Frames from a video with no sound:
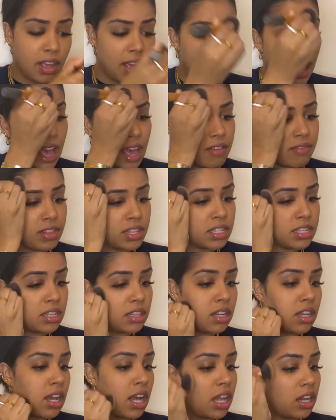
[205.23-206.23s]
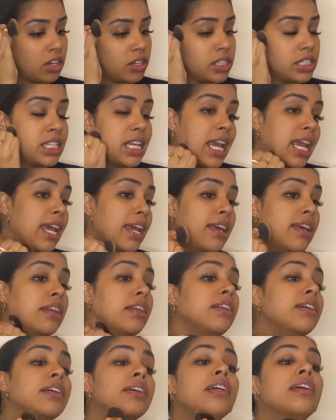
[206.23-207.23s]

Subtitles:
I have this in the color Tan